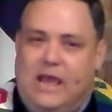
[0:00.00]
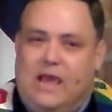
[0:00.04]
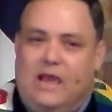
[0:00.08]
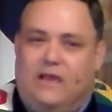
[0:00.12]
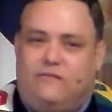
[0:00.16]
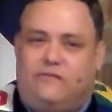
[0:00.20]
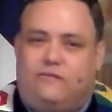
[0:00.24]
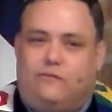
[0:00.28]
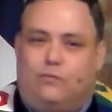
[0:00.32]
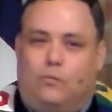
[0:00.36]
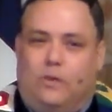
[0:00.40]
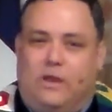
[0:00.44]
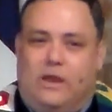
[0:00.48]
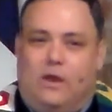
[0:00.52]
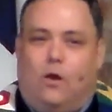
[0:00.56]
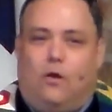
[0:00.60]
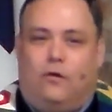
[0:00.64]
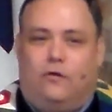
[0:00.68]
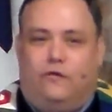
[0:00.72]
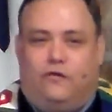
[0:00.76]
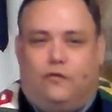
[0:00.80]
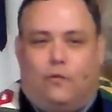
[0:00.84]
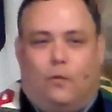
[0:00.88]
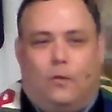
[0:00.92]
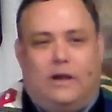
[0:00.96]
Yes, we
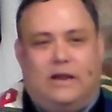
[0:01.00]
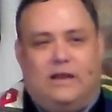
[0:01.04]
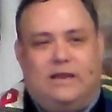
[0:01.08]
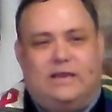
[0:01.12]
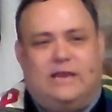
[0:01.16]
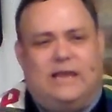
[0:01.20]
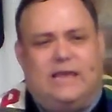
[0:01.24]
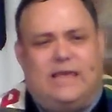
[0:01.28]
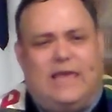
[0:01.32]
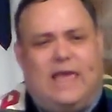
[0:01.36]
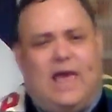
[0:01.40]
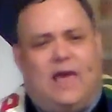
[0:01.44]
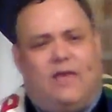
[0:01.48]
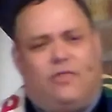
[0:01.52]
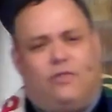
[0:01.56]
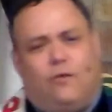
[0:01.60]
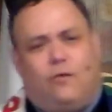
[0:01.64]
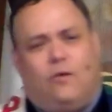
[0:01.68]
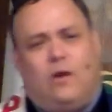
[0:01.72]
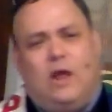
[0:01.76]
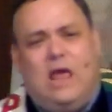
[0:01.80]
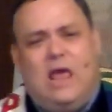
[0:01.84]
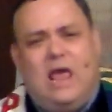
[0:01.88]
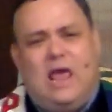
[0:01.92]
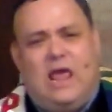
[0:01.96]
are joining
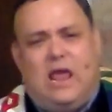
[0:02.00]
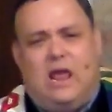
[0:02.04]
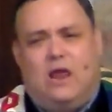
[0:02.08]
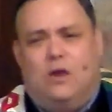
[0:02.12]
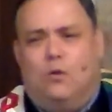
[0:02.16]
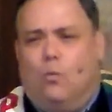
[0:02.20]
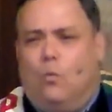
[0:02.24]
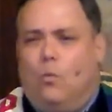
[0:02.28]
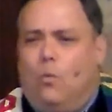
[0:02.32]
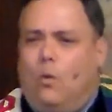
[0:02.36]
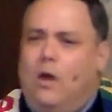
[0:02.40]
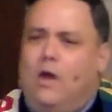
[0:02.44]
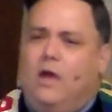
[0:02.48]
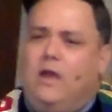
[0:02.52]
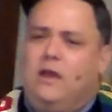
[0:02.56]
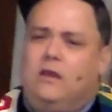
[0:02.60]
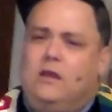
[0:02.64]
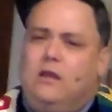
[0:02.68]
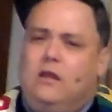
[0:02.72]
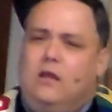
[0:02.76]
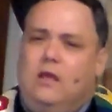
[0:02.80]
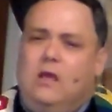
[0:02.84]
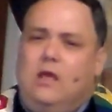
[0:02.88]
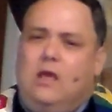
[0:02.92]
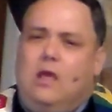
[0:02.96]
together in
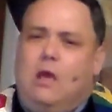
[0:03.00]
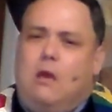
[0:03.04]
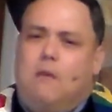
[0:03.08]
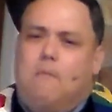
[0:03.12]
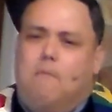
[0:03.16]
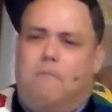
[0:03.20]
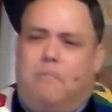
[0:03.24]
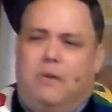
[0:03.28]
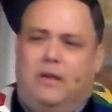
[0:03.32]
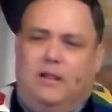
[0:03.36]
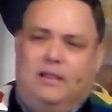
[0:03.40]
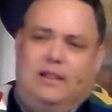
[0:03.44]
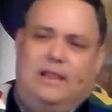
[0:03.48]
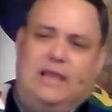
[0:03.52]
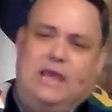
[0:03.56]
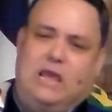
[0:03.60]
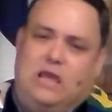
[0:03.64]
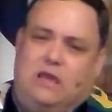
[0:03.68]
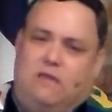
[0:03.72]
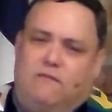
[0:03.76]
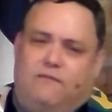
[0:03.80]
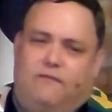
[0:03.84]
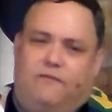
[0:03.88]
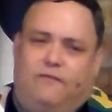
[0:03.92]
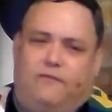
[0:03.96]
one
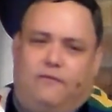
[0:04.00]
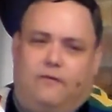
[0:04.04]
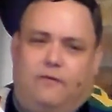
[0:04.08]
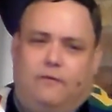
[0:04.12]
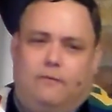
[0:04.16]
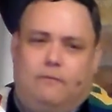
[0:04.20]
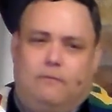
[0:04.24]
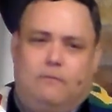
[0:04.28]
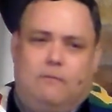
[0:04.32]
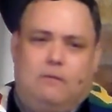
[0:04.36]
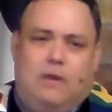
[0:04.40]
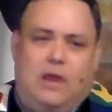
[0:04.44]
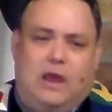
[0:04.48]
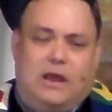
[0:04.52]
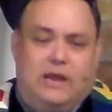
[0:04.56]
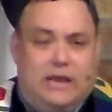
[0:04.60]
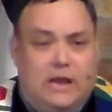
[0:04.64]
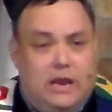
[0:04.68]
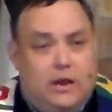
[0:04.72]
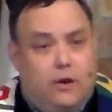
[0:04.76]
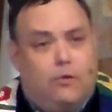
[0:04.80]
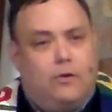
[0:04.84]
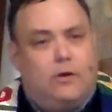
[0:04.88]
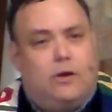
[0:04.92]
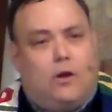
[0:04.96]
belief.
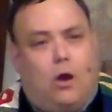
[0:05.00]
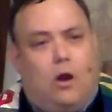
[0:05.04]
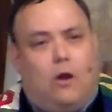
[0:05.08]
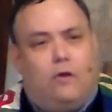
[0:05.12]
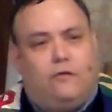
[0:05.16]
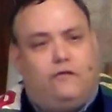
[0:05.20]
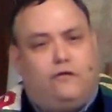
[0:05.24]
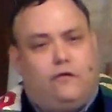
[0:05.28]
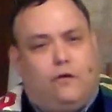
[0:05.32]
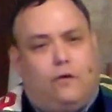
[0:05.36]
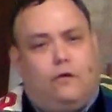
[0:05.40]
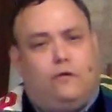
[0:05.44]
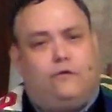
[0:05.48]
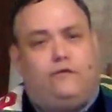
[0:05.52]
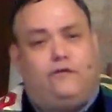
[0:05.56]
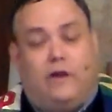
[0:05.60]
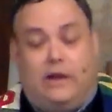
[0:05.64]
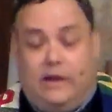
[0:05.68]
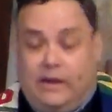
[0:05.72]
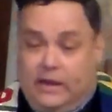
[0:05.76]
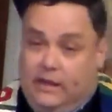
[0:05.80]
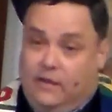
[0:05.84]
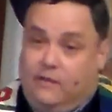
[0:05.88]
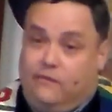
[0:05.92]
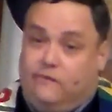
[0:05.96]
And here at our church,
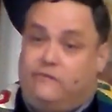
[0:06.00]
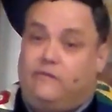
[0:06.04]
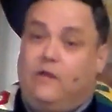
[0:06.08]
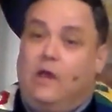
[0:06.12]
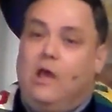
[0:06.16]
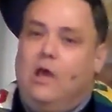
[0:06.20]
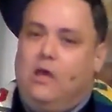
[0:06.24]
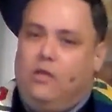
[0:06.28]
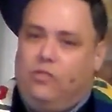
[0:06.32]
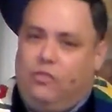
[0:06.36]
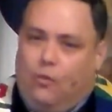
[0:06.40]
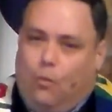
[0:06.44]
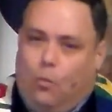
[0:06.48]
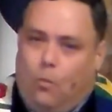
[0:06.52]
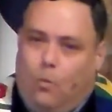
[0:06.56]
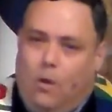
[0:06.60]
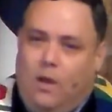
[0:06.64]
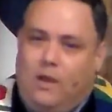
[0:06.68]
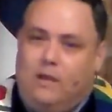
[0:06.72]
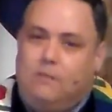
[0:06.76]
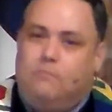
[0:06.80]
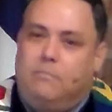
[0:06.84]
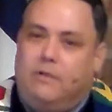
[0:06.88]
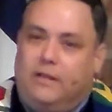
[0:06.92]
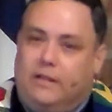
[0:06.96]
it is the
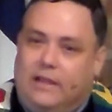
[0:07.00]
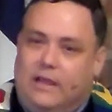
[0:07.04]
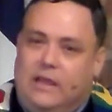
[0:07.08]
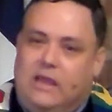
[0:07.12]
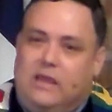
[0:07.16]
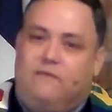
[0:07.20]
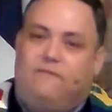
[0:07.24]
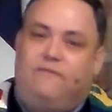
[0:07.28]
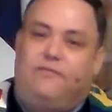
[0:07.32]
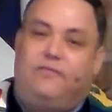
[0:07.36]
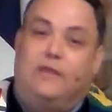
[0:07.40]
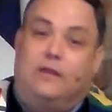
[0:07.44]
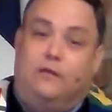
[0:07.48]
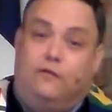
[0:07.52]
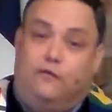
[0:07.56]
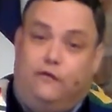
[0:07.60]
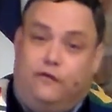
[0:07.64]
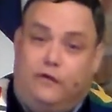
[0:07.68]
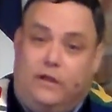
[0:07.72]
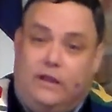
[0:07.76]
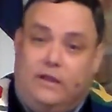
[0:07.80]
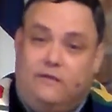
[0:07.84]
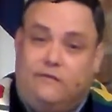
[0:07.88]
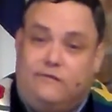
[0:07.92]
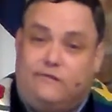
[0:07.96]
one belief that
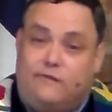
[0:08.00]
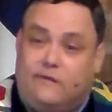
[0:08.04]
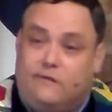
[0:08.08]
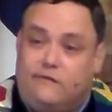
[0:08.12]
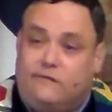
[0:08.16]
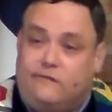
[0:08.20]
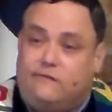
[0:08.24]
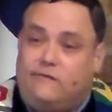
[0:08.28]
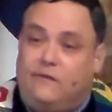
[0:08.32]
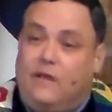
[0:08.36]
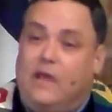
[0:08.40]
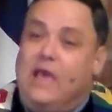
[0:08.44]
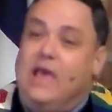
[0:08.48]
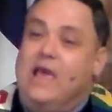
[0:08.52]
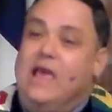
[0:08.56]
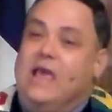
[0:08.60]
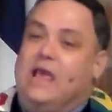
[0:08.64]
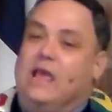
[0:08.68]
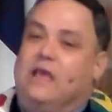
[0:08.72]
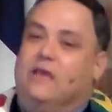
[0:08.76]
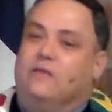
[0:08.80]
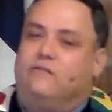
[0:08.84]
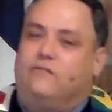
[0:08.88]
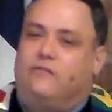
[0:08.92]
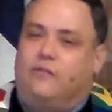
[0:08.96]
Jesus
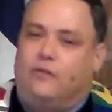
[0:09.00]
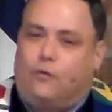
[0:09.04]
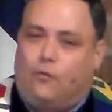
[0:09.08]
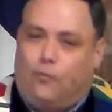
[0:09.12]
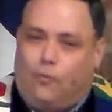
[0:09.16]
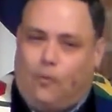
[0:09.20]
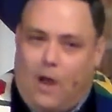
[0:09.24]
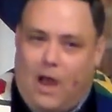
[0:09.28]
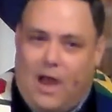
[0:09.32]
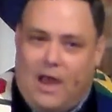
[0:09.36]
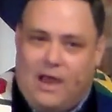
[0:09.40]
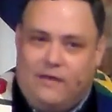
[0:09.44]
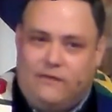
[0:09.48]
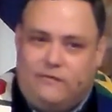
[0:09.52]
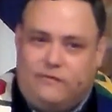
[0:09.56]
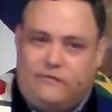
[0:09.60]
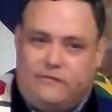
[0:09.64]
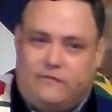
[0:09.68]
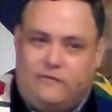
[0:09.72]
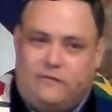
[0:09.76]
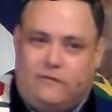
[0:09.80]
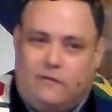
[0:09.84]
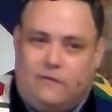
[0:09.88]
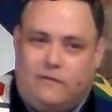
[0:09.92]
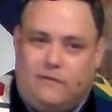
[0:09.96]
is the
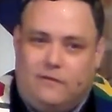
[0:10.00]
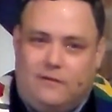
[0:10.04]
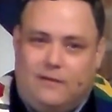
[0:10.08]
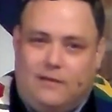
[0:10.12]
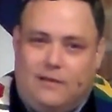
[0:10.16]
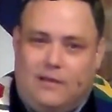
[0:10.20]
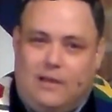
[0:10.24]
Christ,